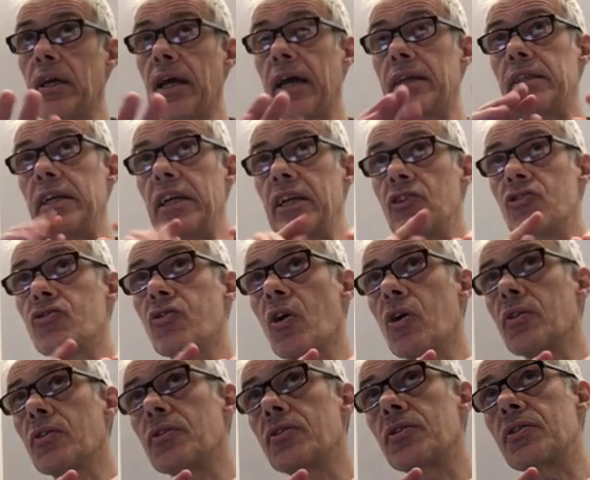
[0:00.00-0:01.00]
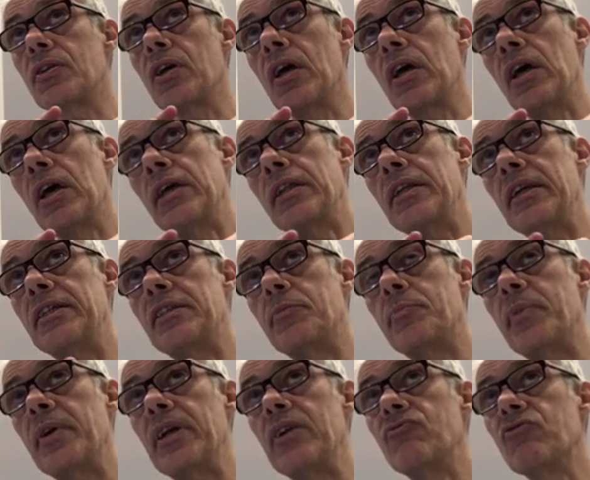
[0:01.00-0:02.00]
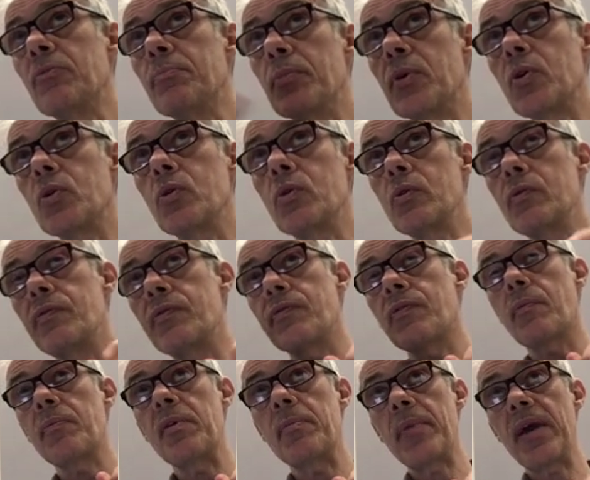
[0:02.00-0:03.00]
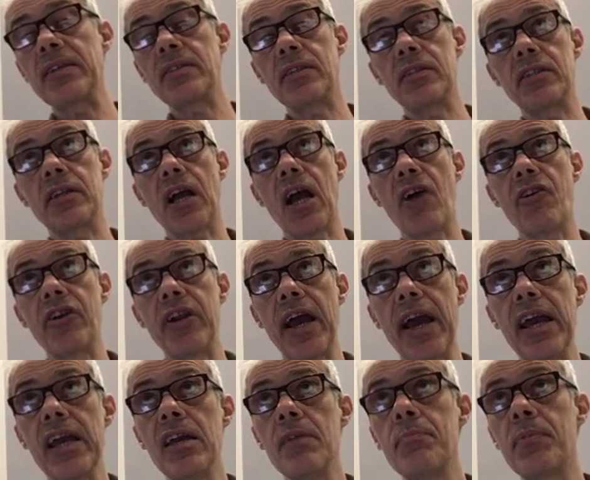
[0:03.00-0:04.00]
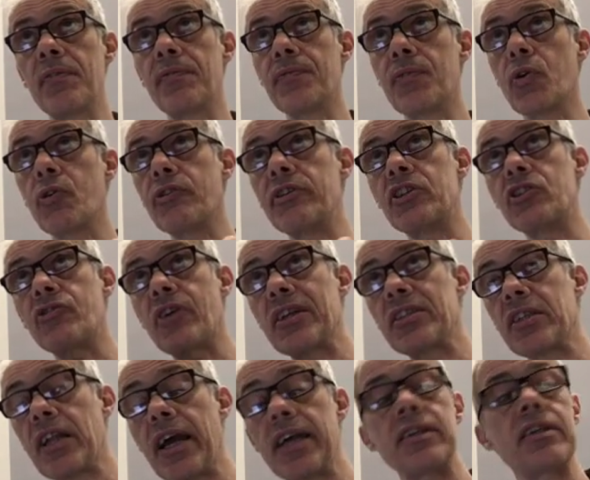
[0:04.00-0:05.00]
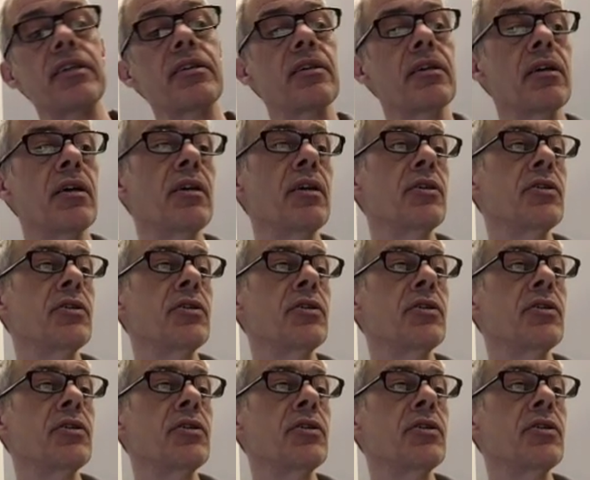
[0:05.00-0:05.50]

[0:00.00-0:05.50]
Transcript: And the introns need to be removed from the messenger RNA before it's translated.